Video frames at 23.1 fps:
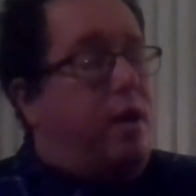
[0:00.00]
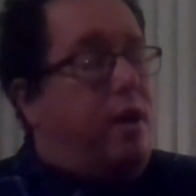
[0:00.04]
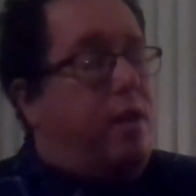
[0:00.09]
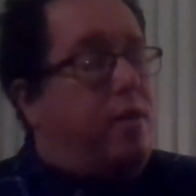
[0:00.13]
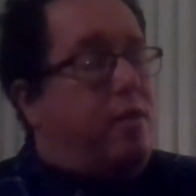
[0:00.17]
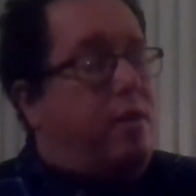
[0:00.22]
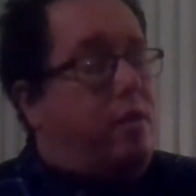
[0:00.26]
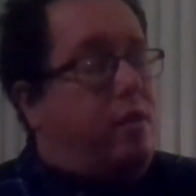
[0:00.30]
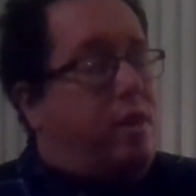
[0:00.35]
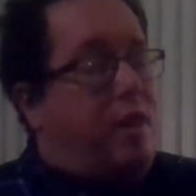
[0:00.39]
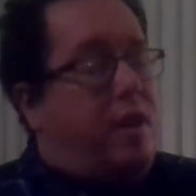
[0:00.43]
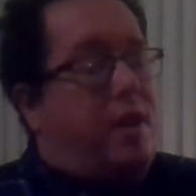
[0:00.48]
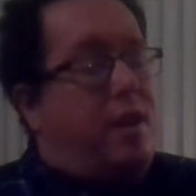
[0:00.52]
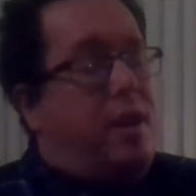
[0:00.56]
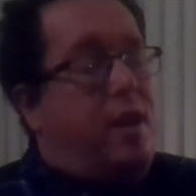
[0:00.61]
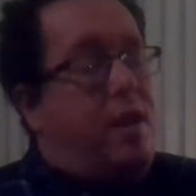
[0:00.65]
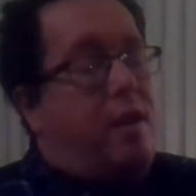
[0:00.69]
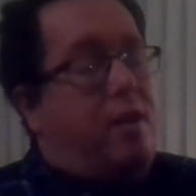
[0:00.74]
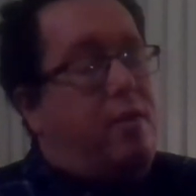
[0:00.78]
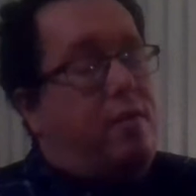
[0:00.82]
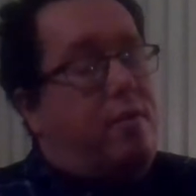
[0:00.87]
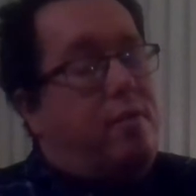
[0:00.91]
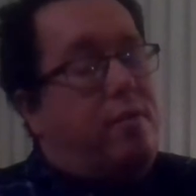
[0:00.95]
the thing
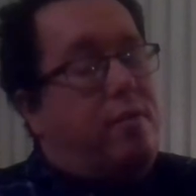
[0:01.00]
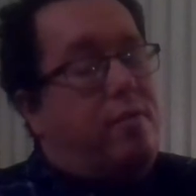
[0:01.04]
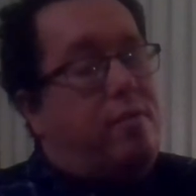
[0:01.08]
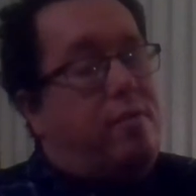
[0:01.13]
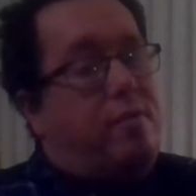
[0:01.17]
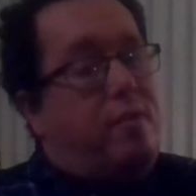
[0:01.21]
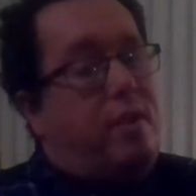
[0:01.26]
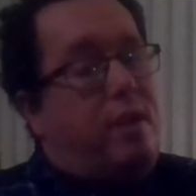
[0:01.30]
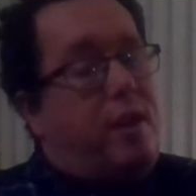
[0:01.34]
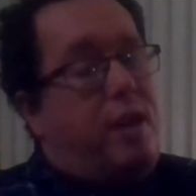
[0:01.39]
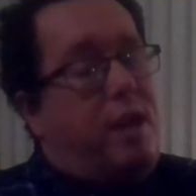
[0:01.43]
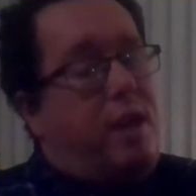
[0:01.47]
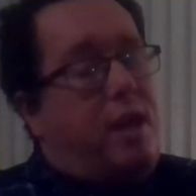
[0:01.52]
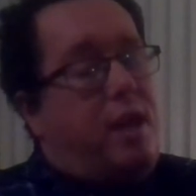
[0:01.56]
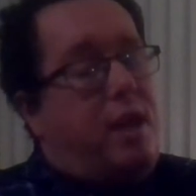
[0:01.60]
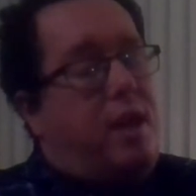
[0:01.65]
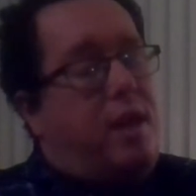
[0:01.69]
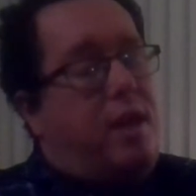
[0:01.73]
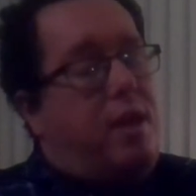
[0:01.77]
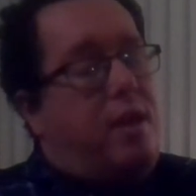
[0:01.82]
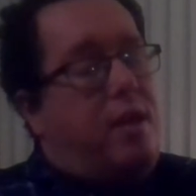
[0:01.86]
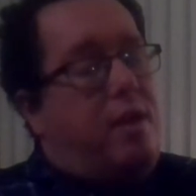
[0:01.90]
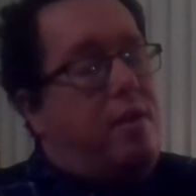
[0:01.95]

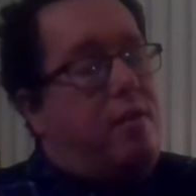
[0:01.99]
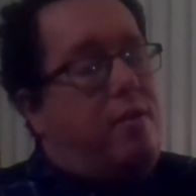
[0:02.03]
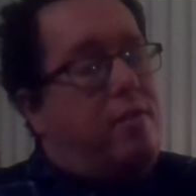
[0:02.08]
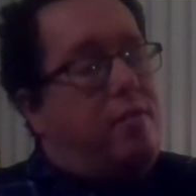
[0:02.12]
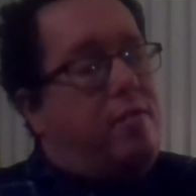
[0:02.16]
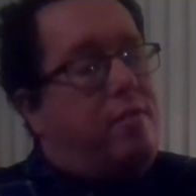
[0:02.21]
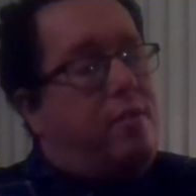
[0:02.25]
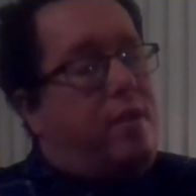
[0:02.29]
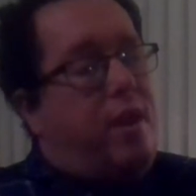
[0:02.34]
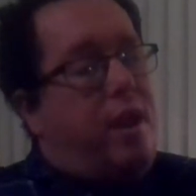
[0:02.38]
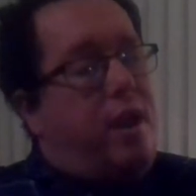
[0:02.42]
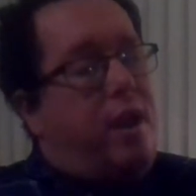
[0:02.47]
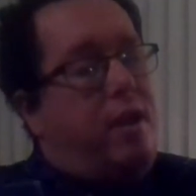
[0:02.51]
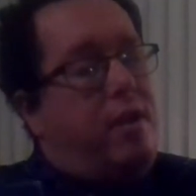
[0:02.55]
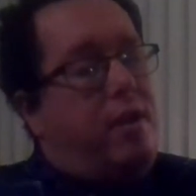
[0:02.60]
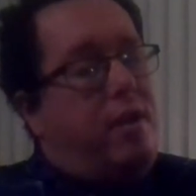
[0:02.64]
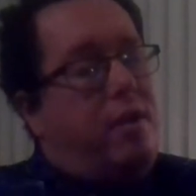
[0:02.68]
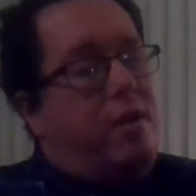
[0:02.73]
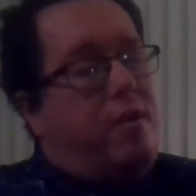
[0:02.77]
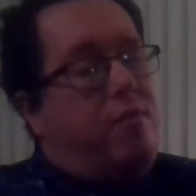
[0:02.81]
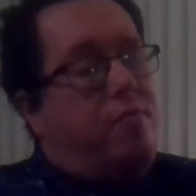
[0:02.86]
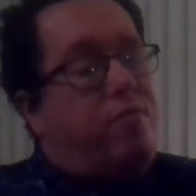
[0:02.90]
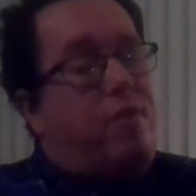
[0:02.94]
is that
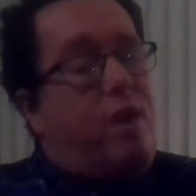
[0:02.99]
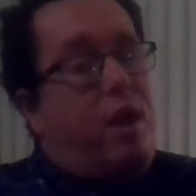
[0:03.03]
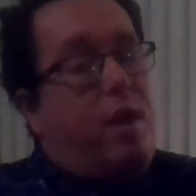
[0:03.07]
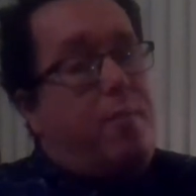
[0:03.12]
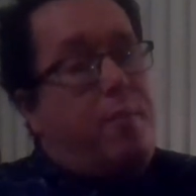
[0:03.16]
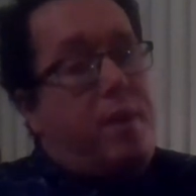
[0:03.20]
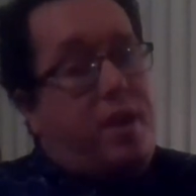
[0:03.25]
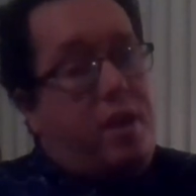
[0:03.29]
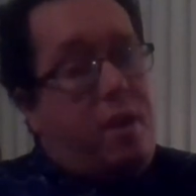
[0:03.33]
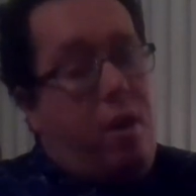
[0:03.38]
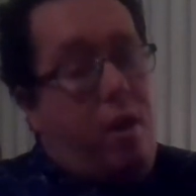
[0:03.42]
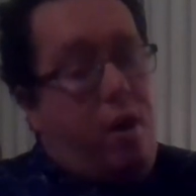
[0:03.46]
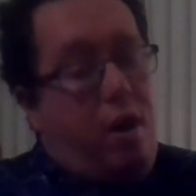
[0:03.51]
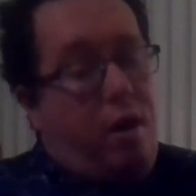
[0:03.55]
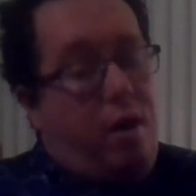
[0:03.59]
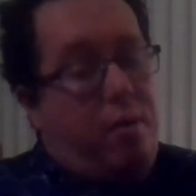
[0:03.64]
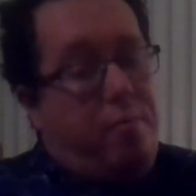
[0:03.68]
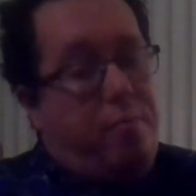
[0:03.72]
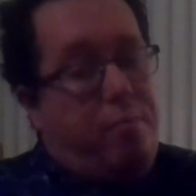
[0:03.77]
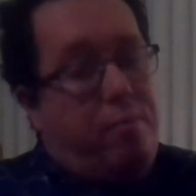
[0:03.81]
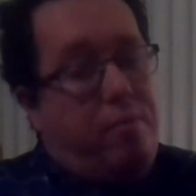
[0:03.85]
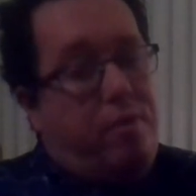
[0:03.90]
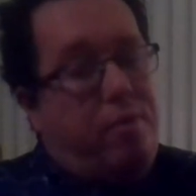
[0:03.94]
you've got to be
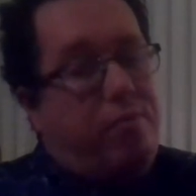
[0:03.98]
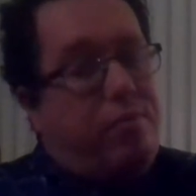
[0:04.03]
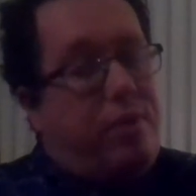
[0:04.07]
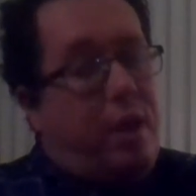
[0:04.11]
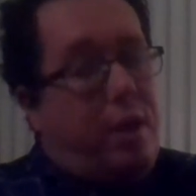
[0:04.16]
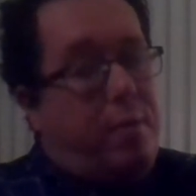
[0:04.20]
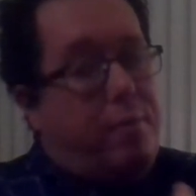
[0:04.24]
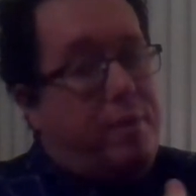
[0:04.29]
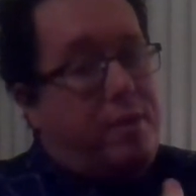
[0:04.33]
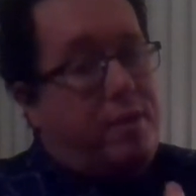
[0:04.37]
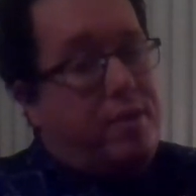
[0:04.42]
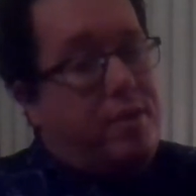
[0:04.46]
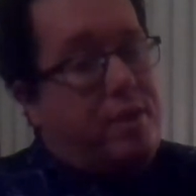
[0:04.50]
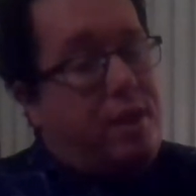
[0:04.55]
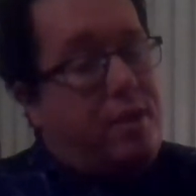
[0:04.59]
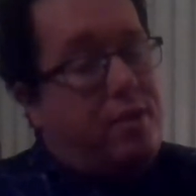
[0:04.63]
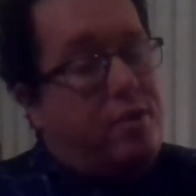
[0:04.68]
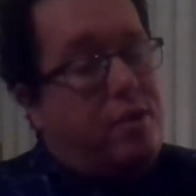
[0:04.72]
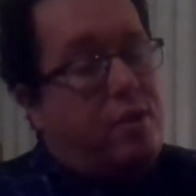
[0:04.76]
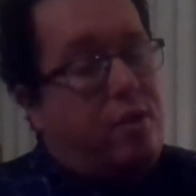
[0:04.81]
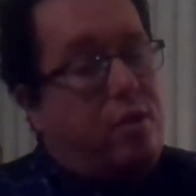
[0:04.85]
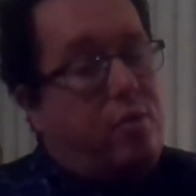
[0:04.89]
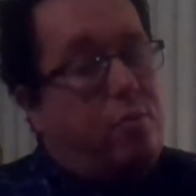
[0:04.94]
calm, you've got to be
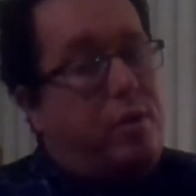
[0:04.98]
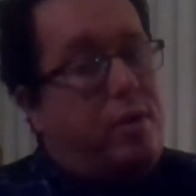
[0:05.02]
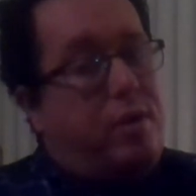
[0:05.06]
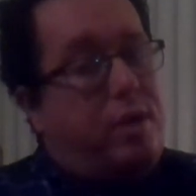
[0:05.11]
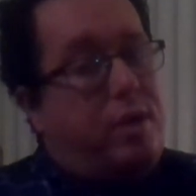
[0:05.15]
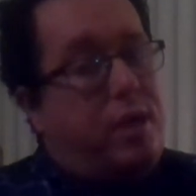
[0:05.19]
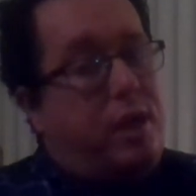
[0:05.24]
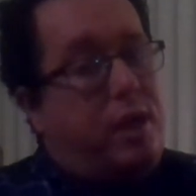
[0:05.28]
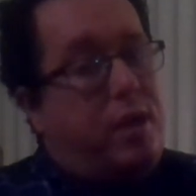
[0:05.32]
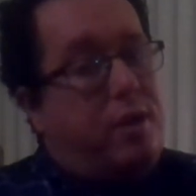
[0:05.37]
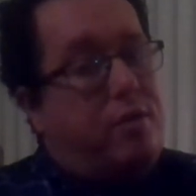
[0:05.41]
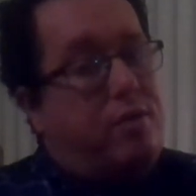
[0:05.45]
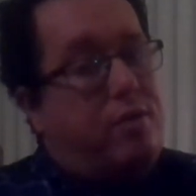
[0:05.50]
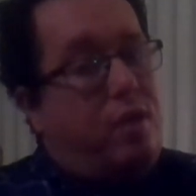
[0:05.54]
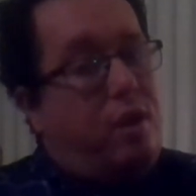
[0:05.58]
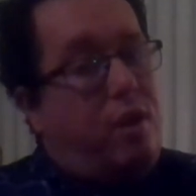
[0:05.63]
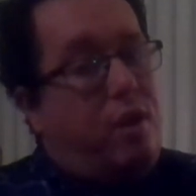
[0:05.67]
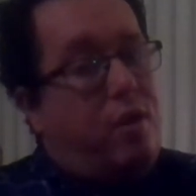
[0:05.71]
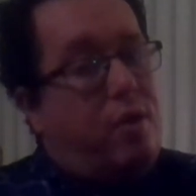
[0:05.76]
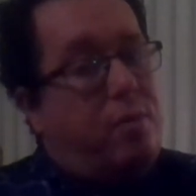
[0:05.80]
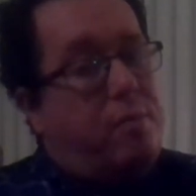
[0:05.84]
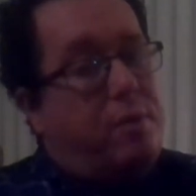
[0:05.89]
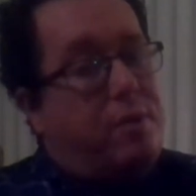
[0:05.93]
centered when you get into
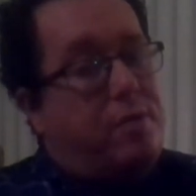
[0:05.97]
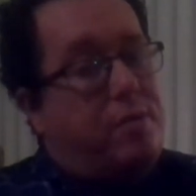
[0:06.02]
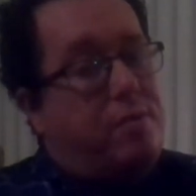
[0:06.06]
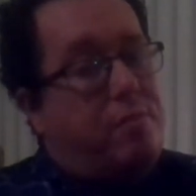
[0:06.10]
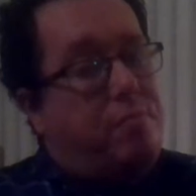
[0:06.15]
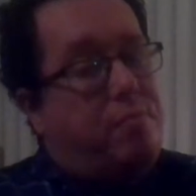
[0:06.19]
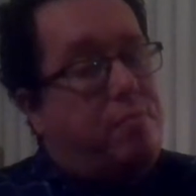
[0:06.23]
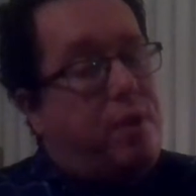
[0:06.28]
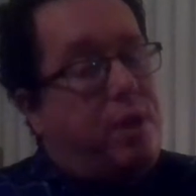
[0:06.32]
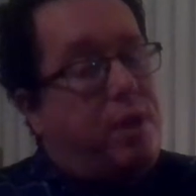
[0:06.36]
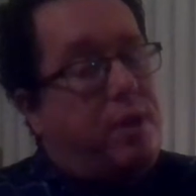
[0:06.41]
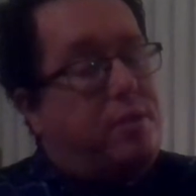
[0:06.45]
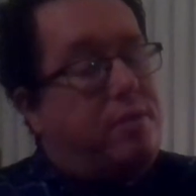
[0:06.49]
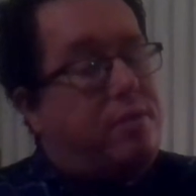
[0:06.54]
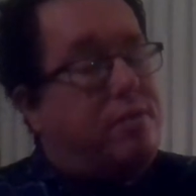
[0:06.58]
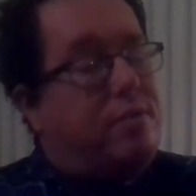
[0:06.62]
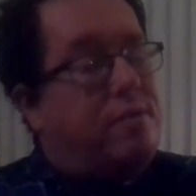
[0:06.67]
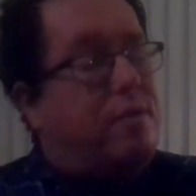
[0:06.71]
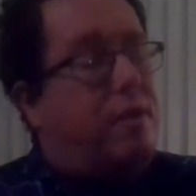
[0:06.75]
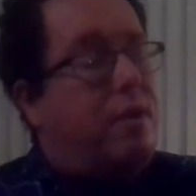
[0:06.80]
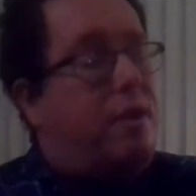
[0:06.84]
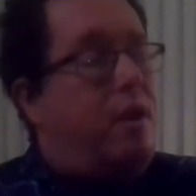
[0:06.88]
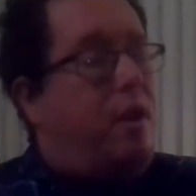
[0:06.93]
arguments and
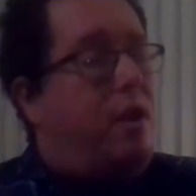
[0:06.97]
fights.